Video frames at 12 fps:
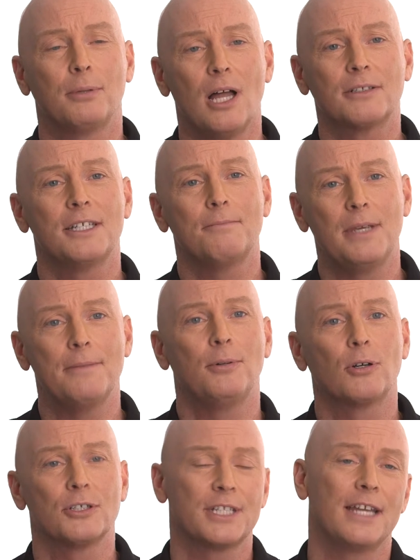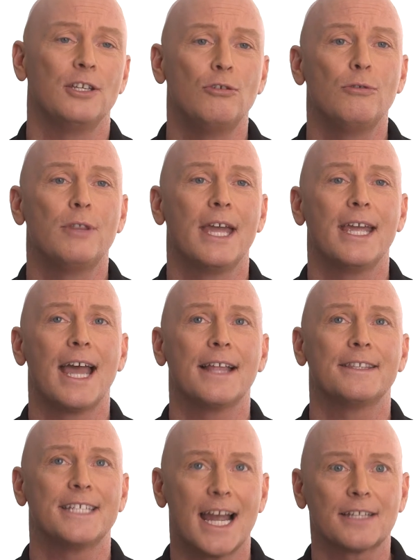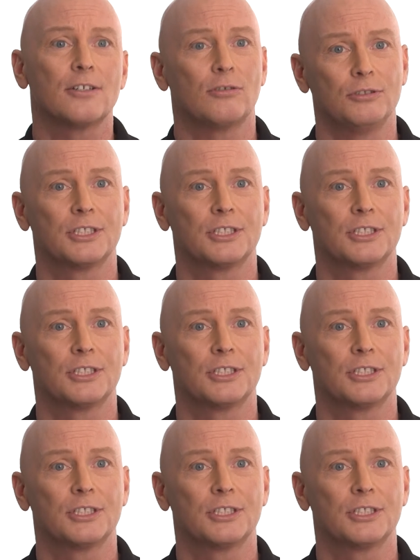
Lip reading: plugged in people because I knew they had technical